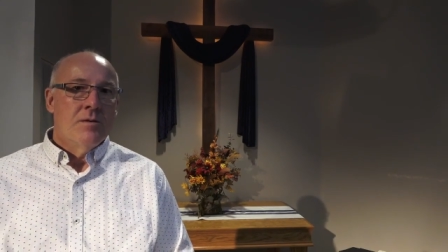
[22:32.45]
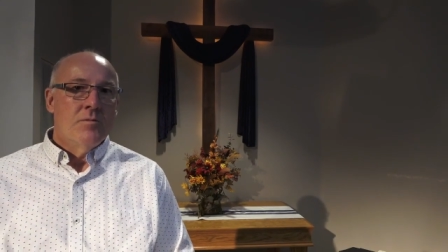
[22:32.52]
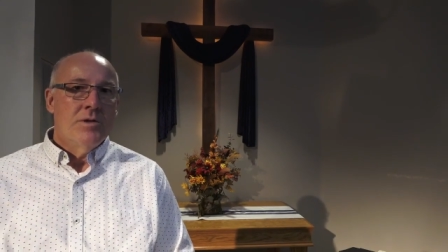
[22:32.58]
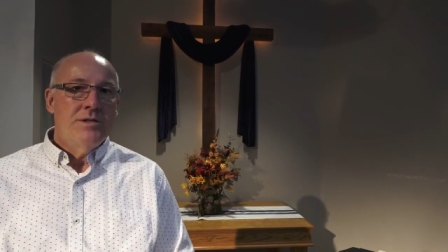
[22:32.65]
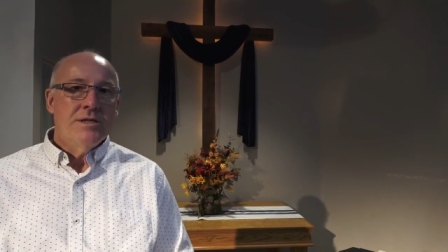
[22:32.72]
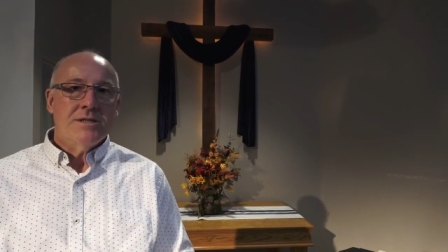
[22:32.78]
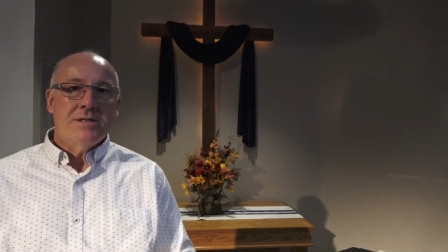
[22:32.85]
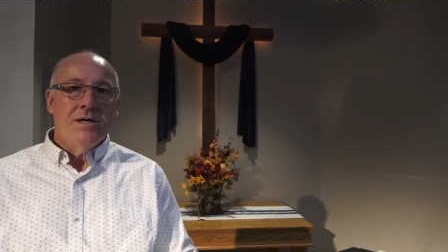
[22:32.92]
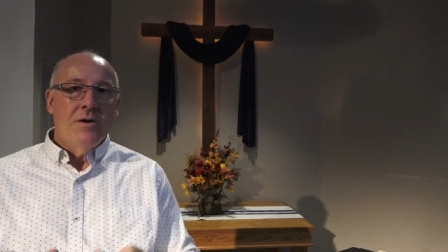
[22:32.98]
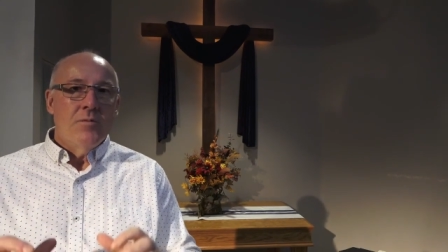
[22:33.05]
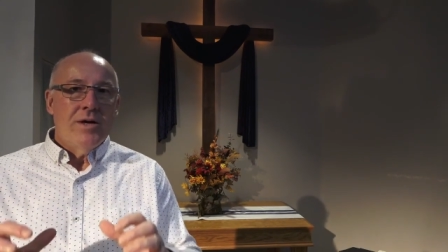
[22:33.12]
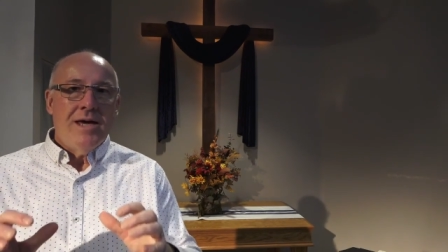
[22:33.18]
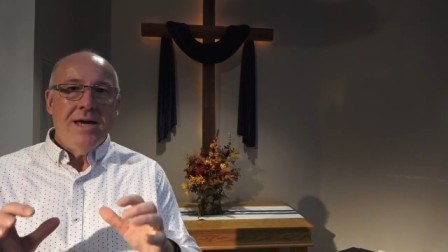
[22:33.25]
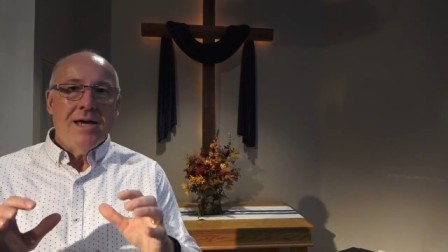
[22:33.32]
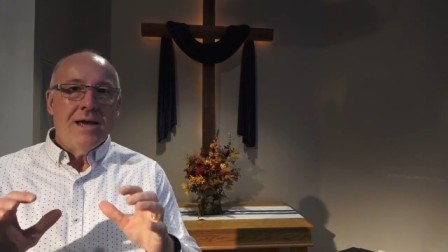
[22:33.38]
We just
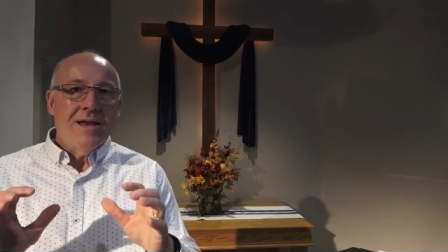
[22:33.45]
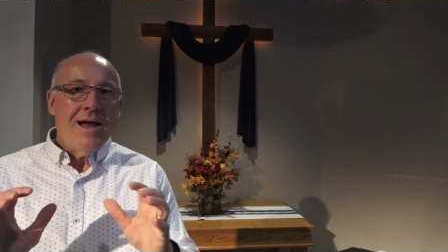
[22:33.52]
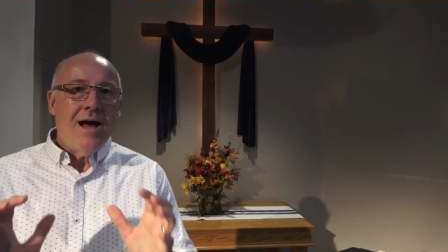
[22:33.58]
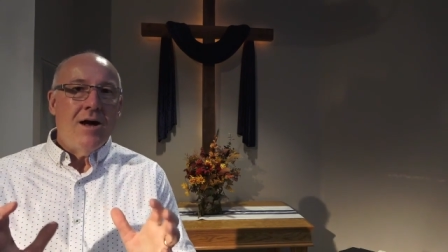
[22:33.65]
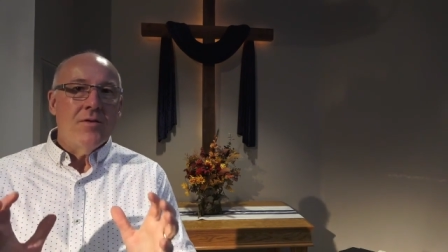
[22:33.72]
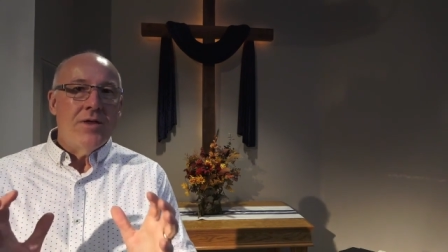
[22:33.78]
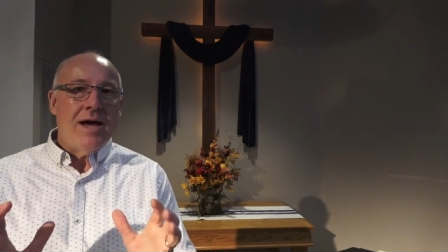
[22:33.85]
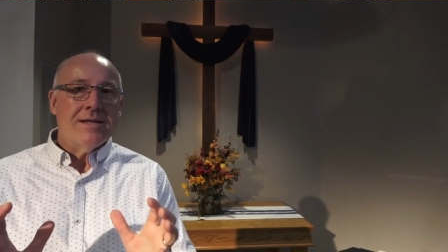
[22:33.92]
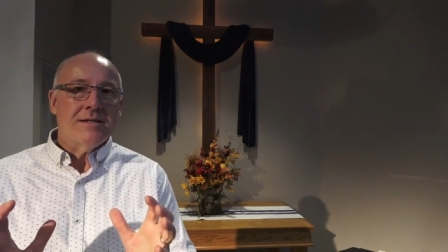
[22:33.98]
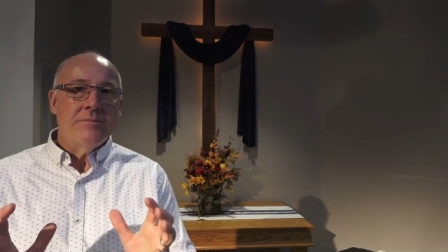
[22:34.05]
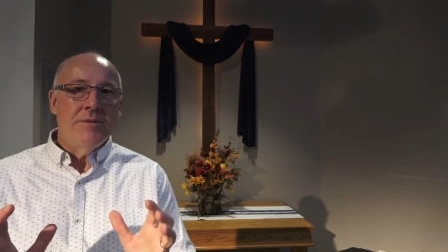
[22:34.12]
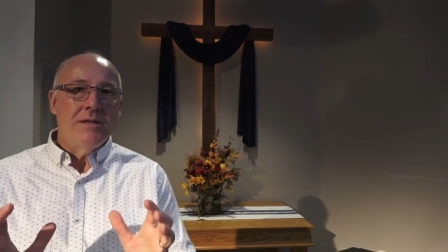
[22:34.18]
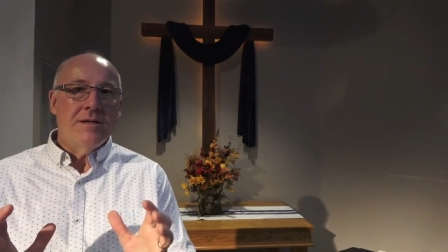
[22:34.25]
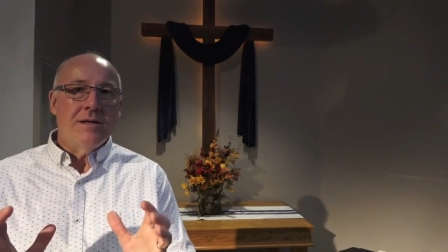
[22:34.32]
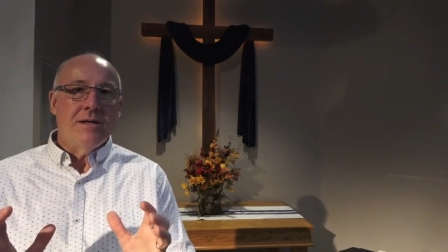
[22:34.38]
we can't allow that to
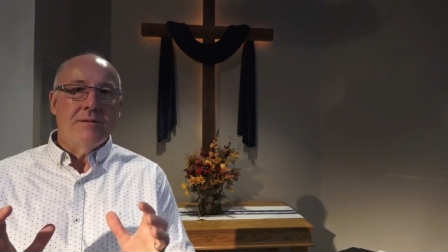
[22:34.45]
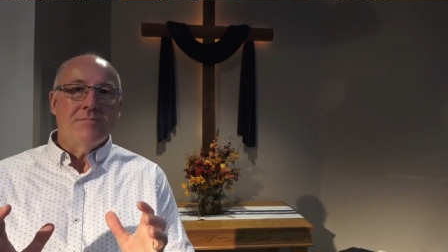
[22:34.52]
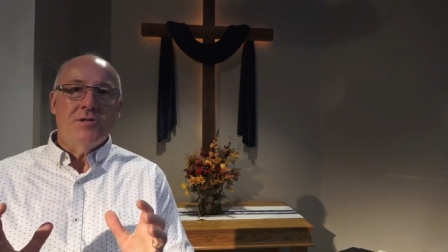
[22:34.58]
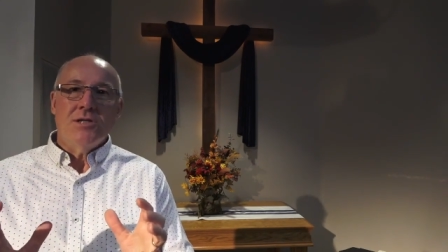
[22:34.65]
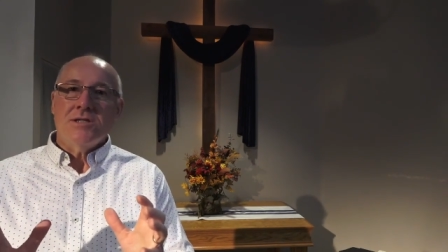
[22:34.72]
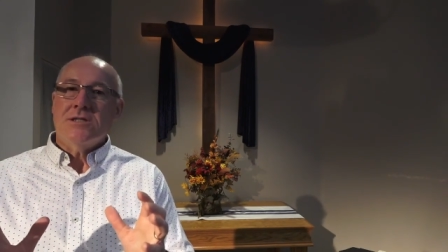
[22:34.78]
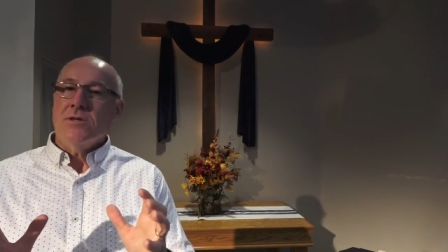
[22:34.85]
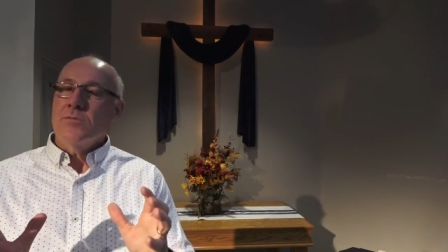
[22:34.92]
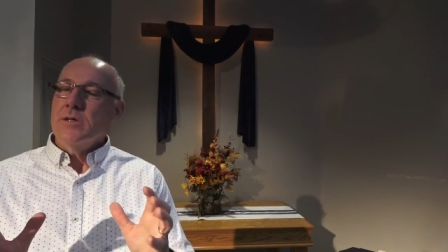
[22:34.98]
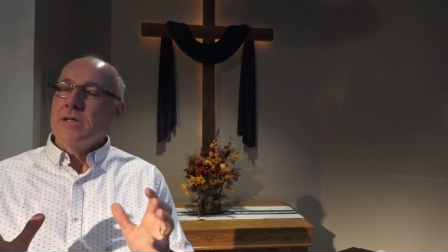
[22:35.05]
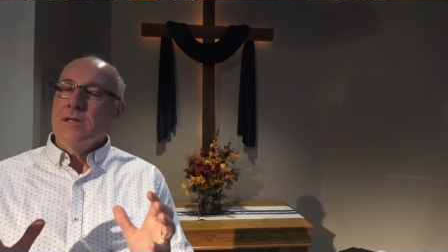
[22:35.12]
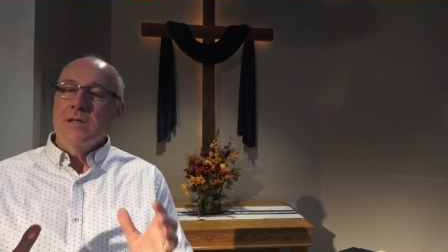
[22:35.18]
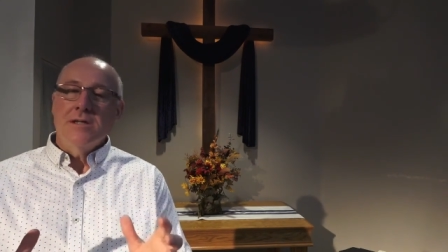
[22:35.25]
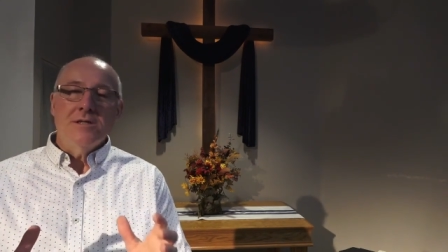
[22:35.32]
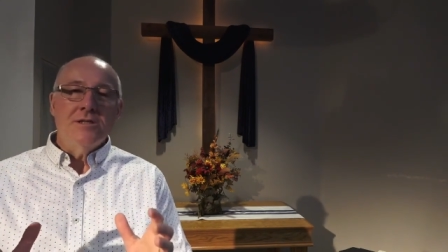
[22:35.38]
become just a
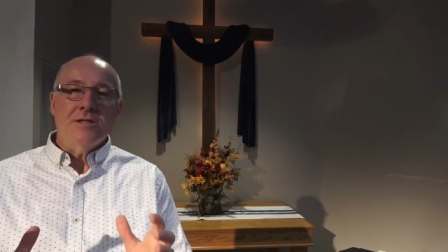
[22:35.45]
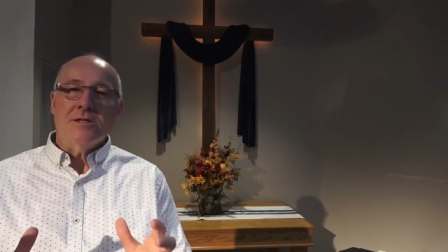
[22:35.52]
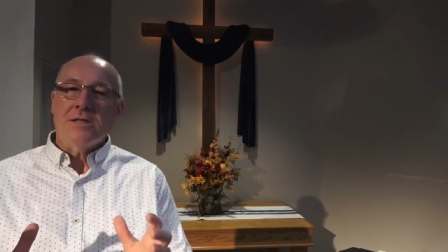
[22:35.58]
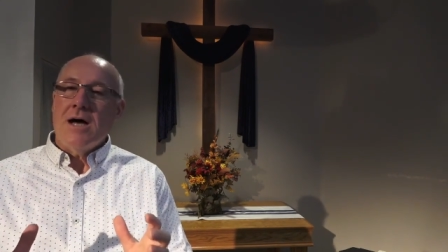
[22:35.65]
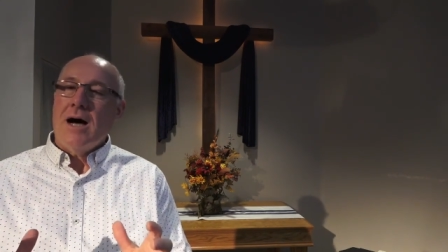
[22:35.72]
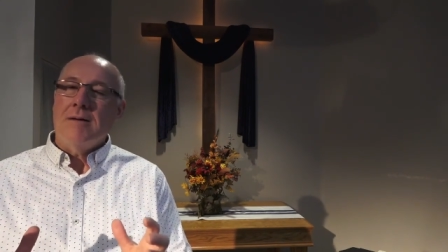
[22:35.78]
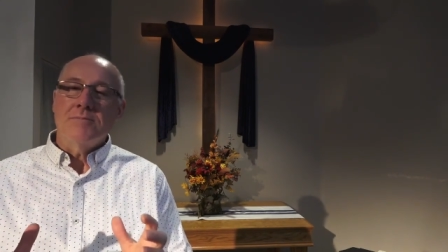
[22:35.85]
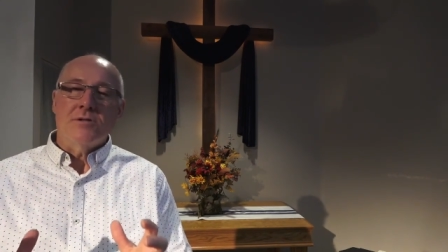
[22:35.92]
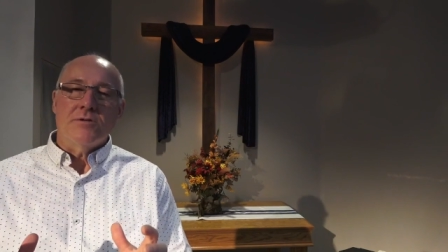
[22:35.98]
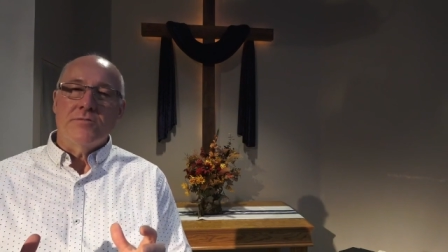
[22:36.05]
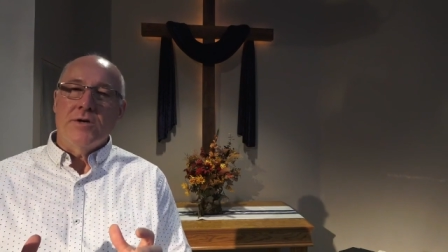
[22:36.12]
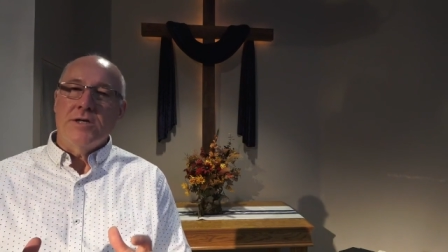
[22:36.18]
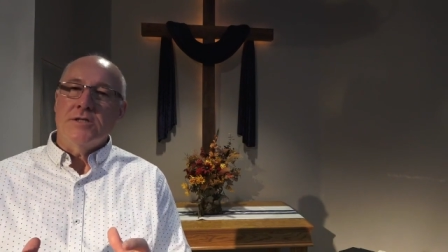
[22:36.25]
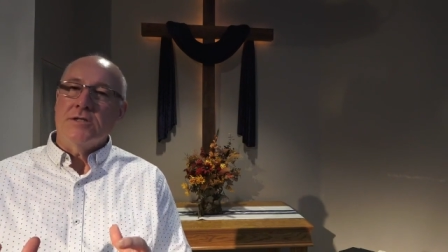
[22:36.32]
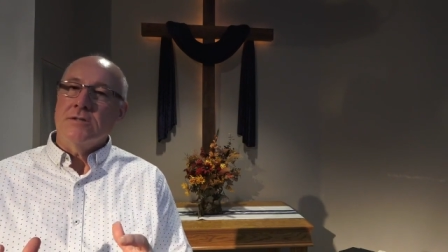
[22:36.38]
religious
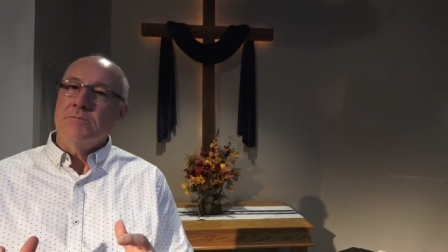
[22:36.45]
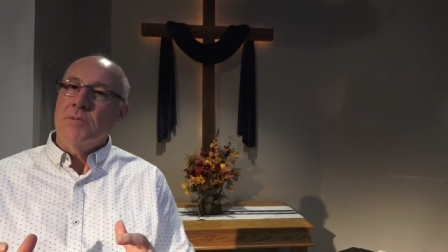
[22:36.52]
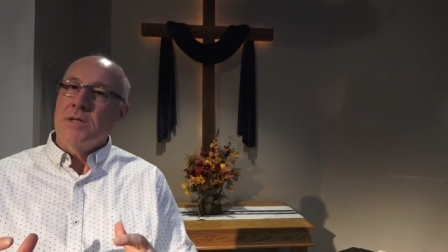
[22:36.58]
observation,